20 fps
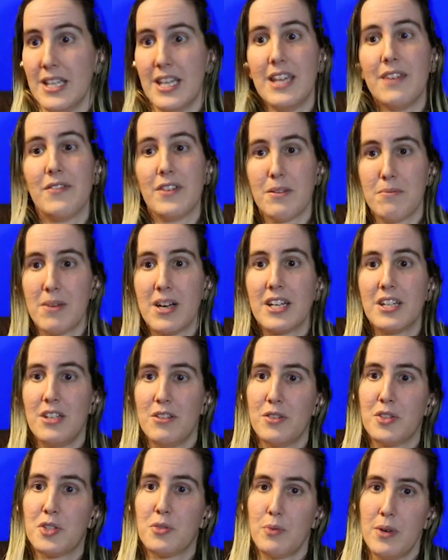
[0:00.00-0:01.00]
even among
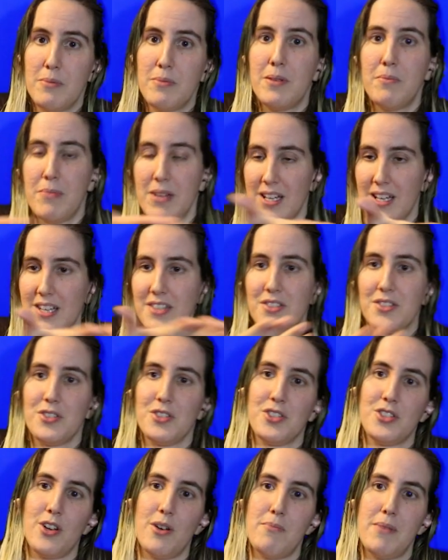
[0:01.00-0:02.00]
nudist women, because
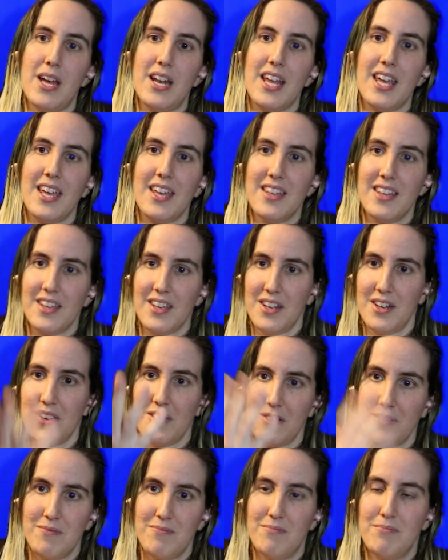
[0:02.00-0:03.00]
there's so many,
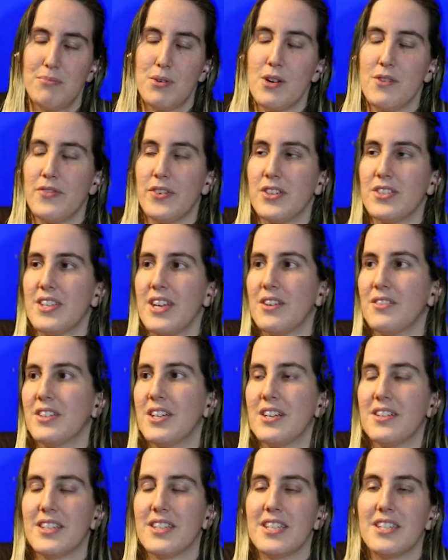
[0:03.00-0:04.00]
perverts out
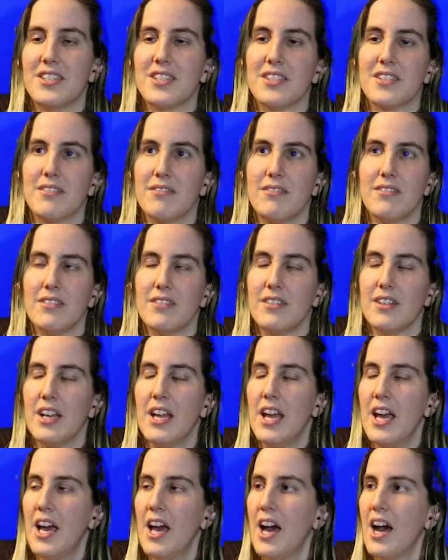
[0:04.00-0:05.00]
there that just, I
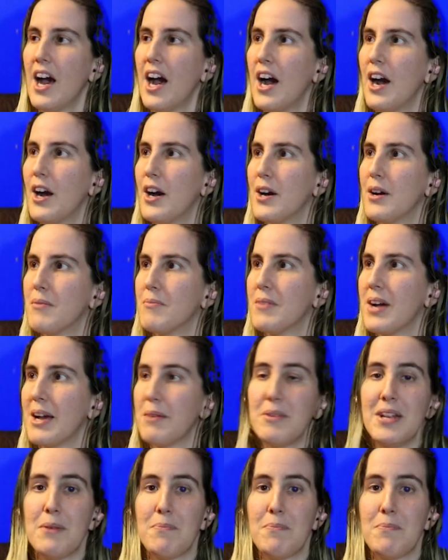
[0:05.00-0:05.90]
mean,